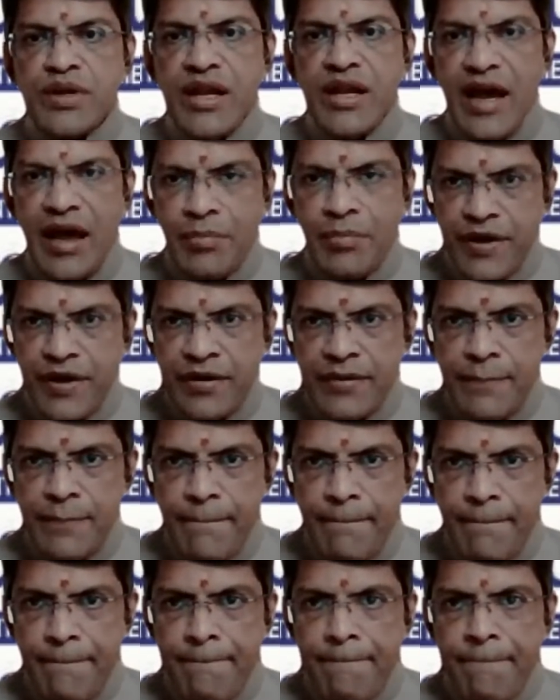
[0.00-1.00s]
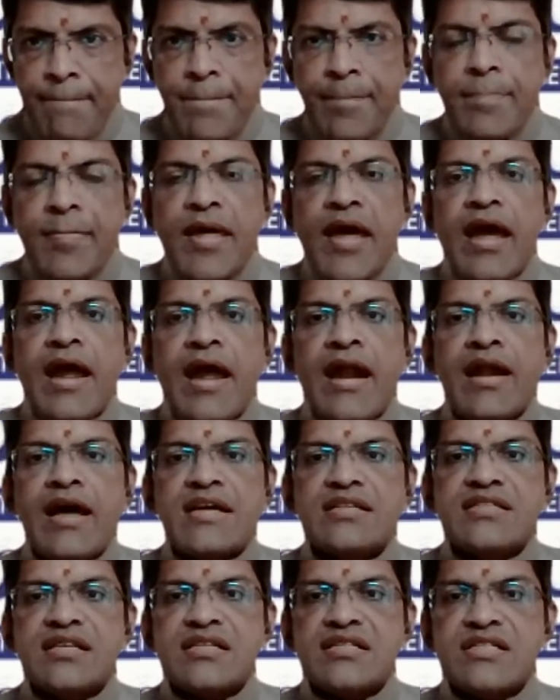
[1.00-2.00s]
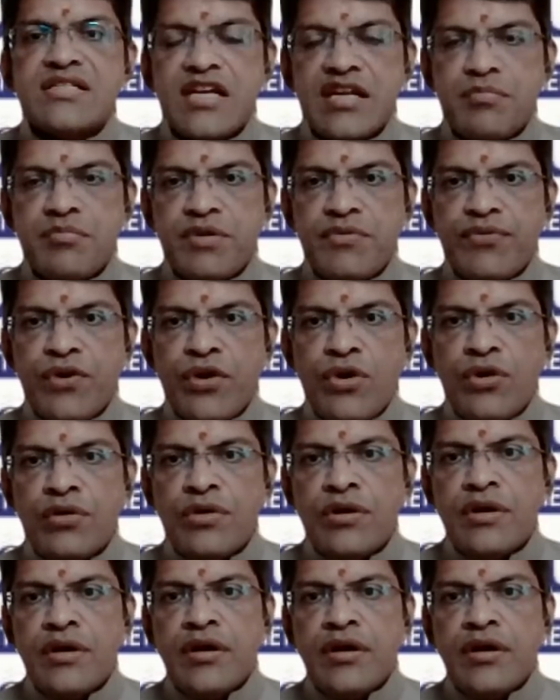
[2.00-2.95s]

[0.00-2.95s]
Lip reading: happen. And as I said before,